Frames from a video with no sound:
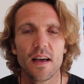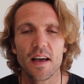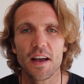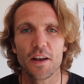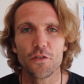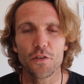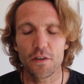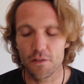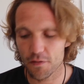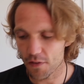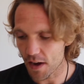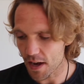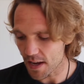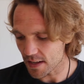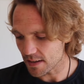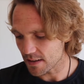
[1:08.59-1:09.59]
and you can
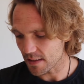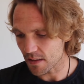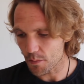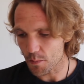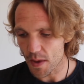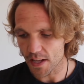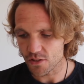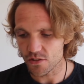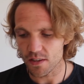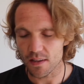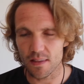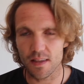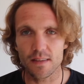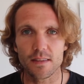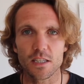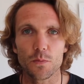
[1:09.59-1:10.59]
find the magic that